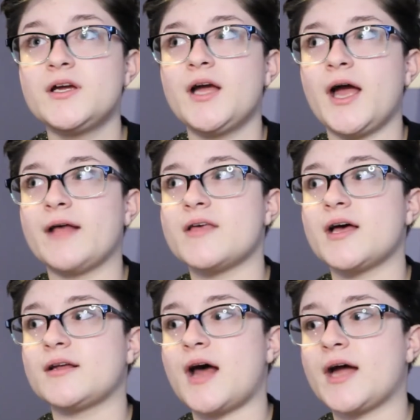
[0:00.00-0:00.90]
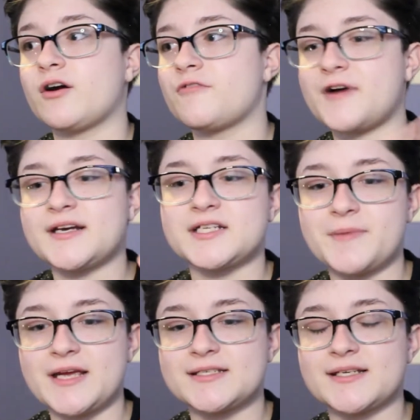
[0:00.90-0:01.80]
and then I go find a
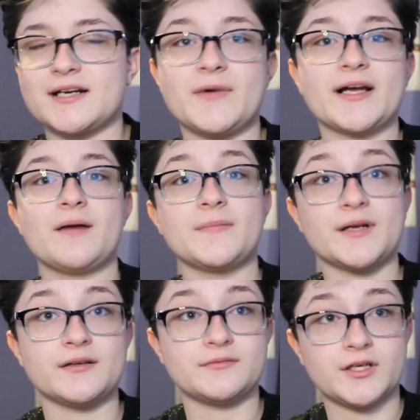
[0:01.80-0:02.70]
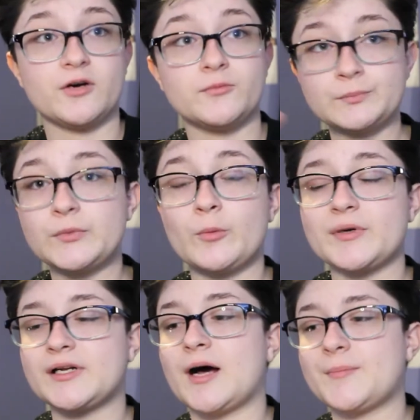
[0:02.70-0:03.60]
space, and I'm I'm gonna, open
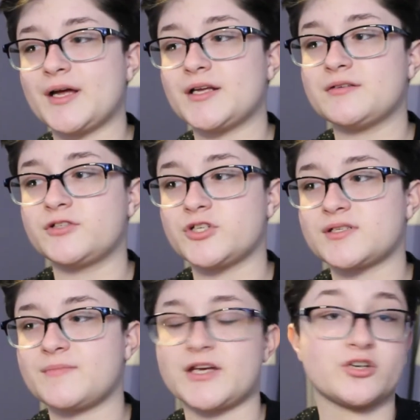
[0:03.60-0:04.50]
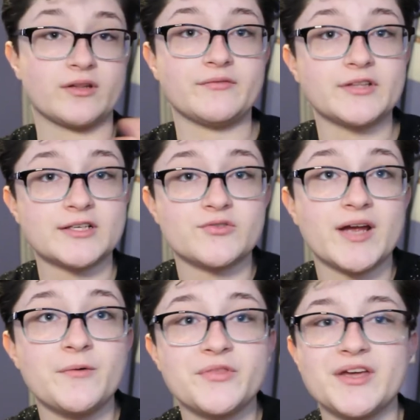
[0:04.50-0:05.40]
it up and just make sure that everything's okay
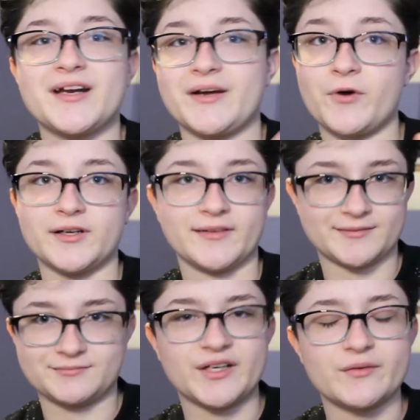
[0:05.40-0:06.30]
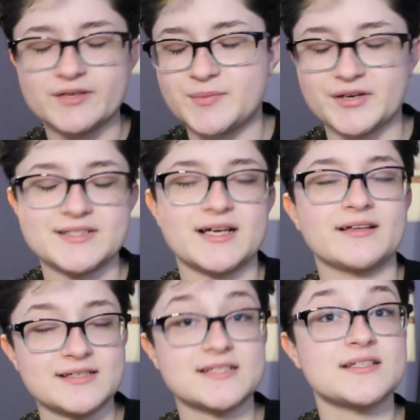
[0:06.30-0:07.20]
with it, and I want to, experience that,
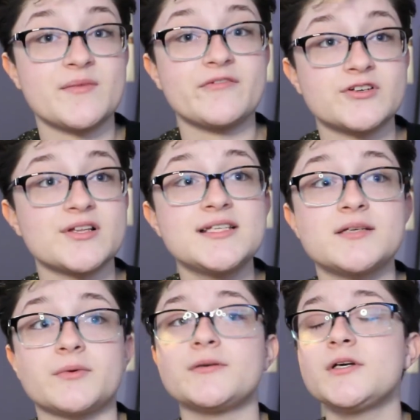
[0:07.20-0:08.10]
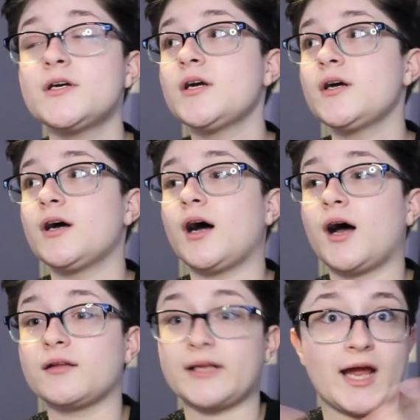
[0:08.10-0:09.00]
because this is my first lightsaber,
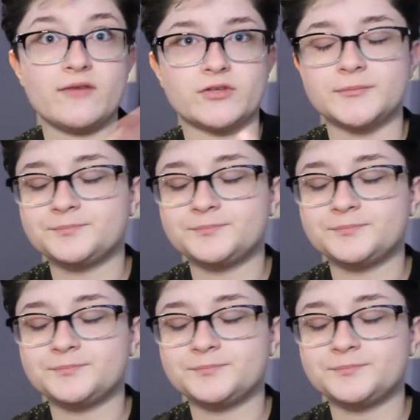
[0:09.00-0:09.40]
ever.